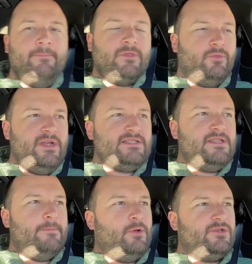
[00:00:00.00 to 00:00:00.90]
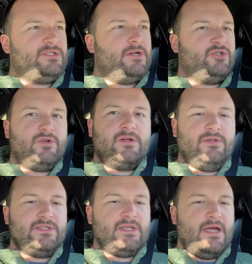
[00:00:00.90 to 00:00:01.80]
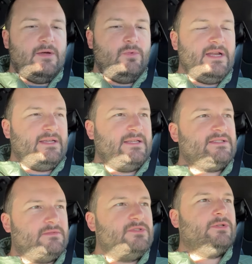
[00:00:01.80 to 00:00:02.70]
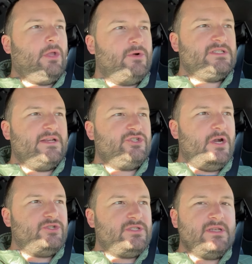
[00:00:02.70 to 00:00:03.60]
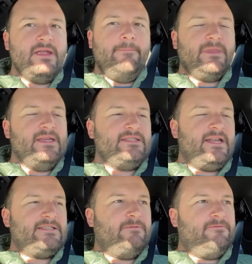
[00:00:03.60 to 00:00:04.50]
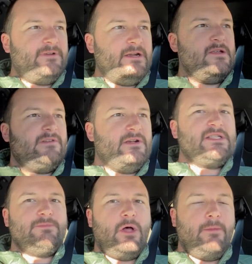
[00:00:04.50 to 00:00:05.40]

The reason the Polestar struggles uh, when it gets to lower state of charges is it has a very, very small